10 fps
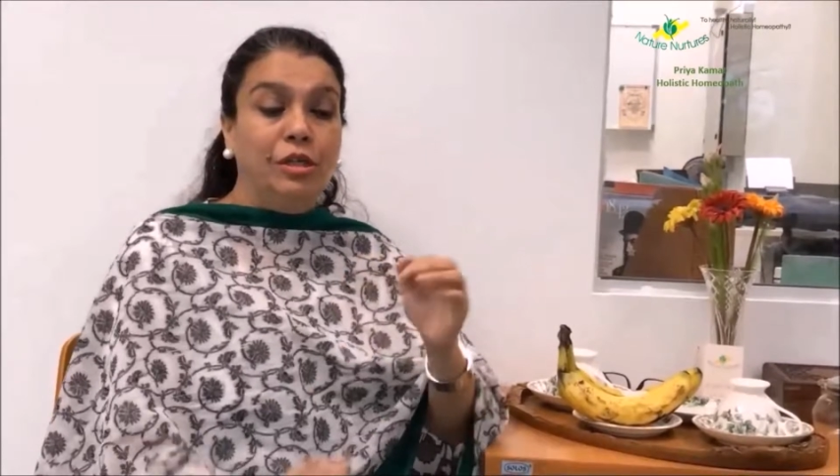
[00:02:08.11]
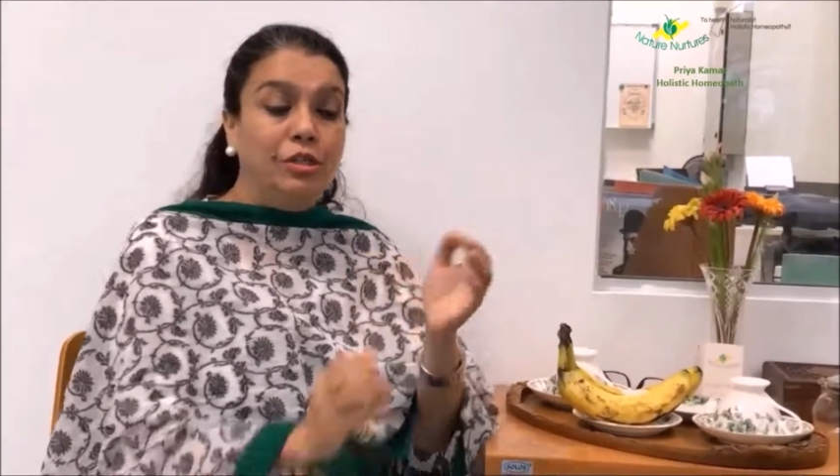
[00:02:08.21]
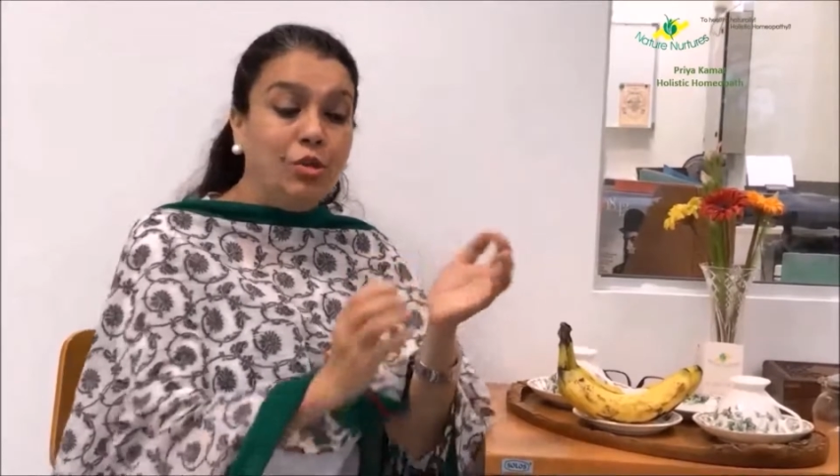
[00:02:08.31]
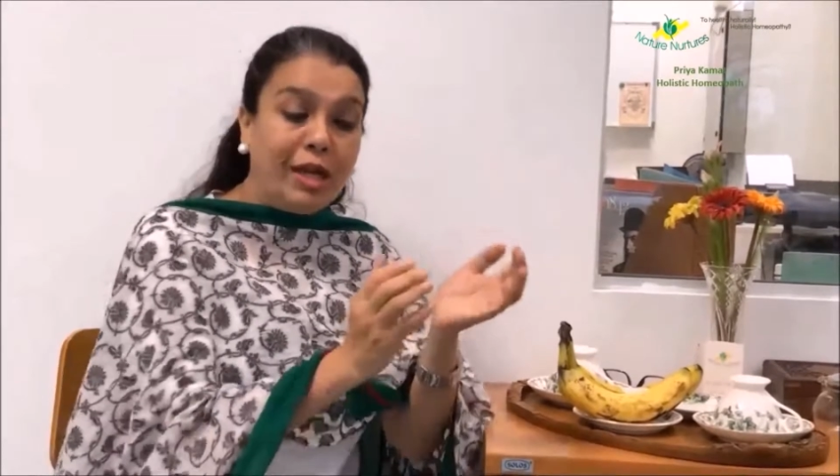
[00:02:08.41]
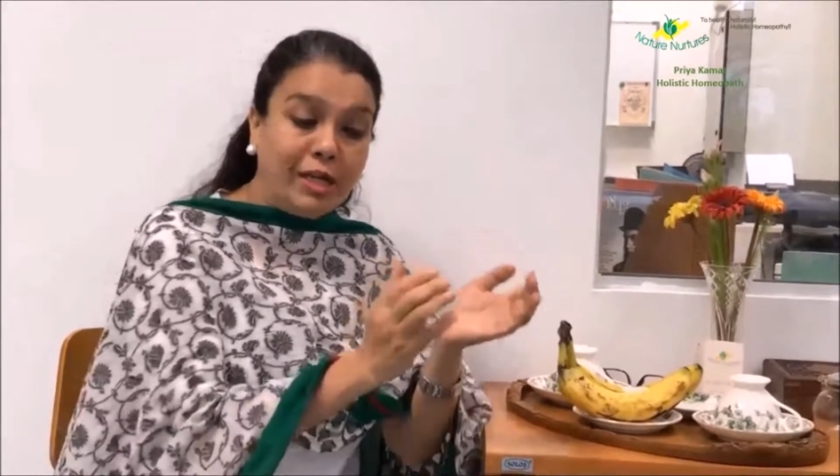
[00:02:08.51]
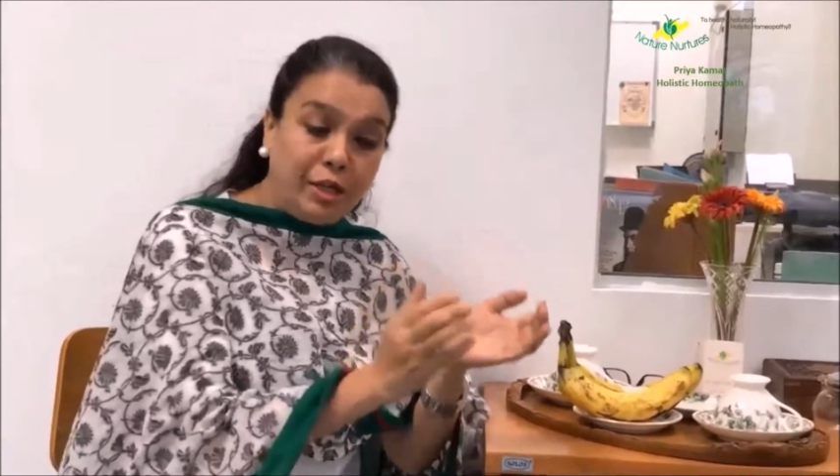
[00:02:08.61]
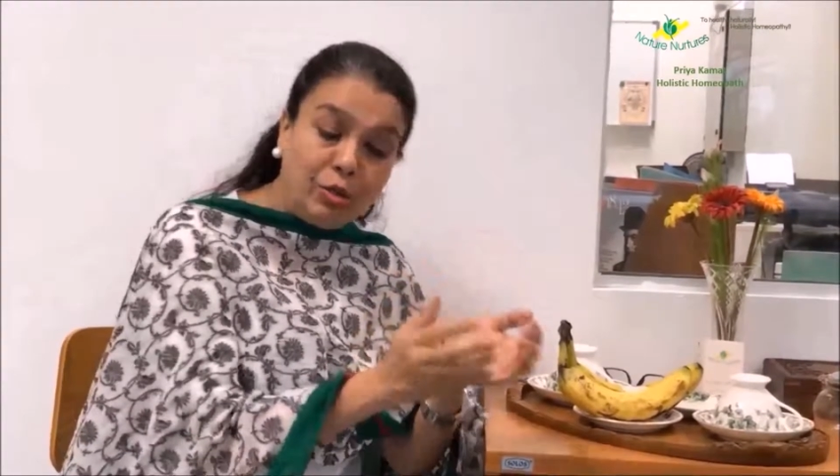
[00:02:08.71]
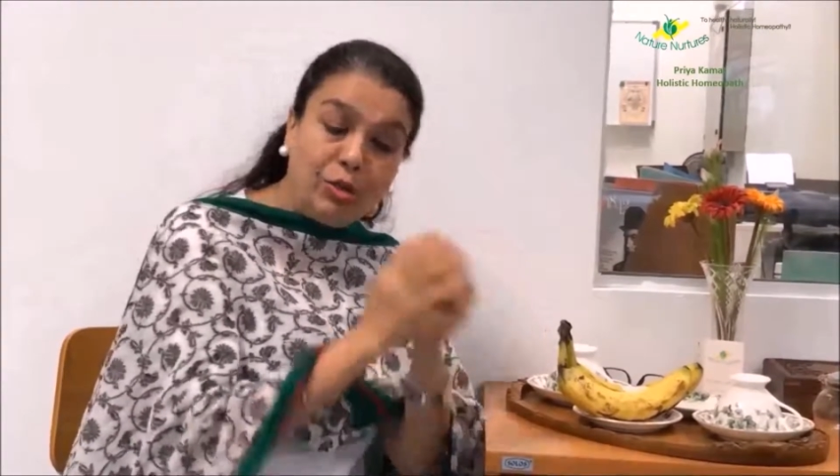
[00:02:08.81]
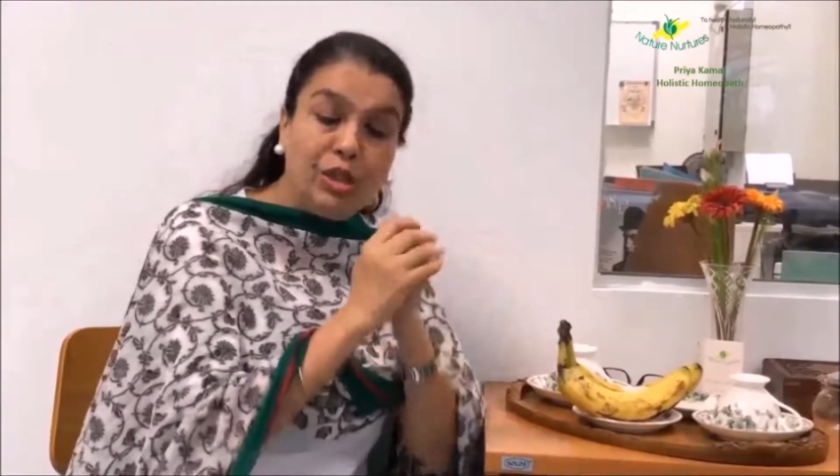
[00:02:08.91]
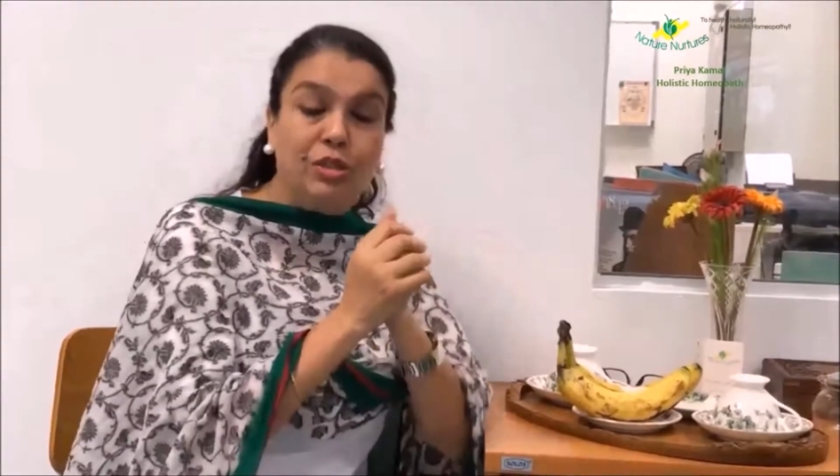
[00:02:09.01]
So I
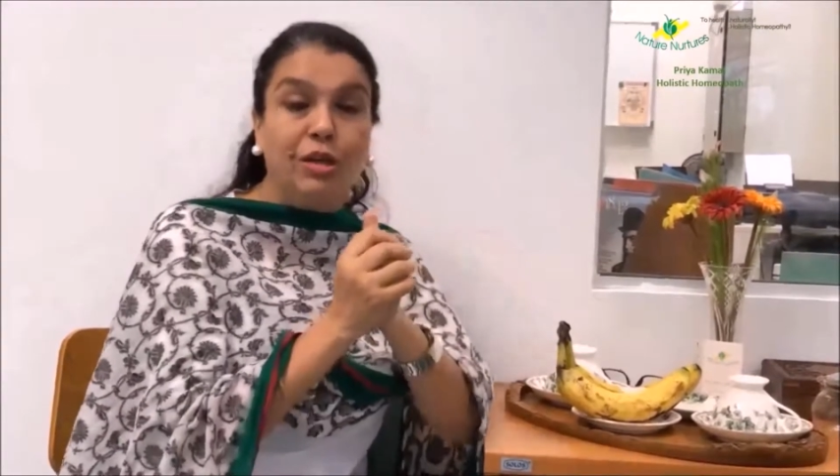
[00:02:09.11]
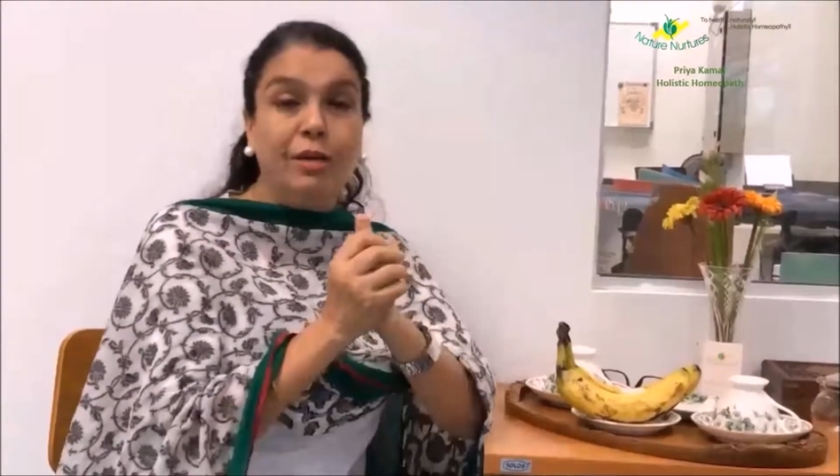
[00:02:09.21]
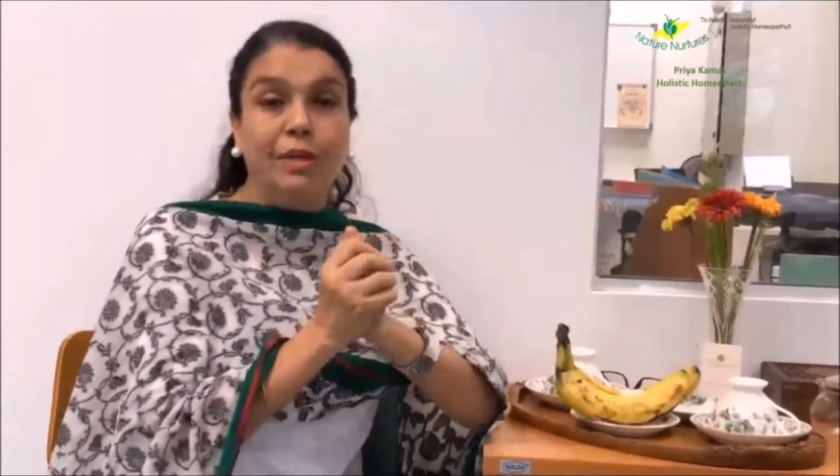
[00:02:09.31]
took the 3